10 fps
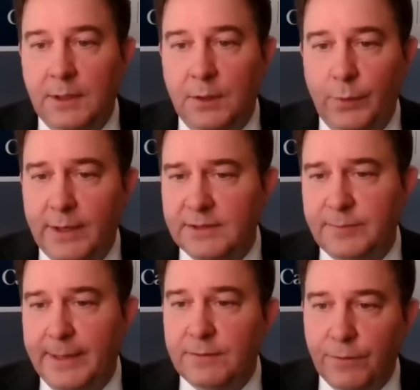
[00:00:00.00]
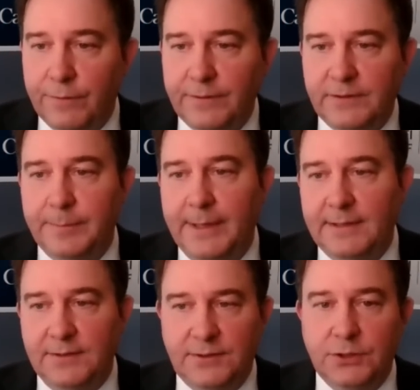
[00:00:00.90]
we expect FERPs to make
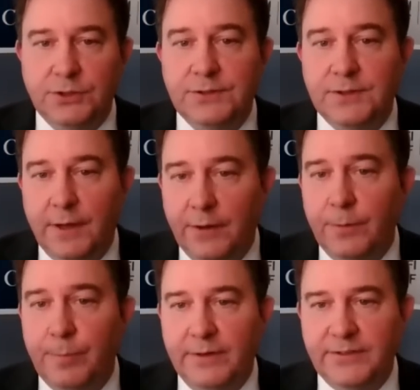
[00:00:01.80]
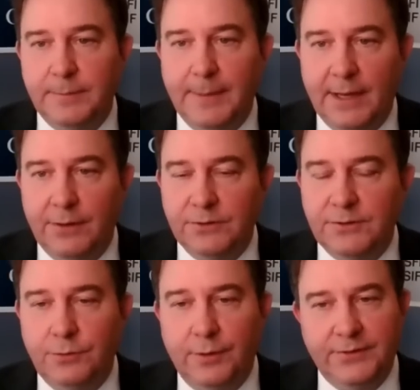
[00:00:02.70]
decisions on other pressing matters
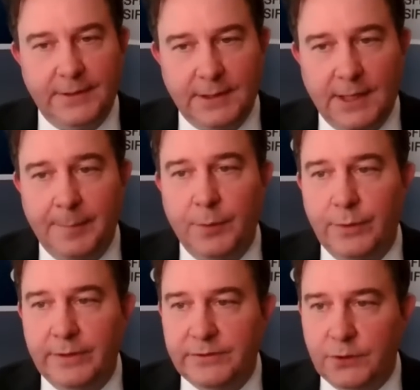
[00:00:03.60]
addressing climate risk,